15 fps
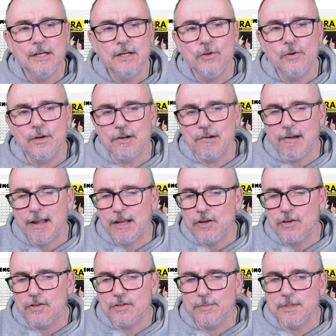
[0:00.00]
You can create
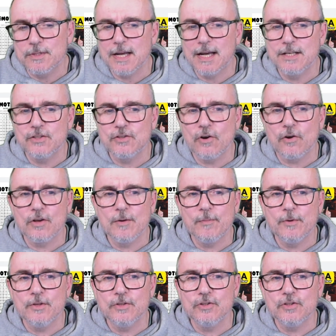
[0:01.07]
custom sized
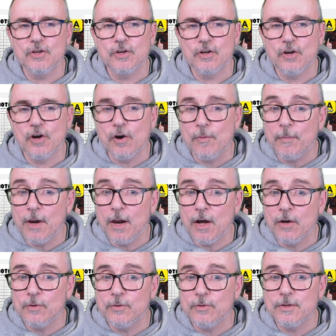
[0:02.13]
documents, you can
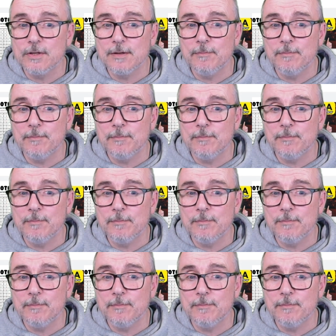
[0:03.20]
upload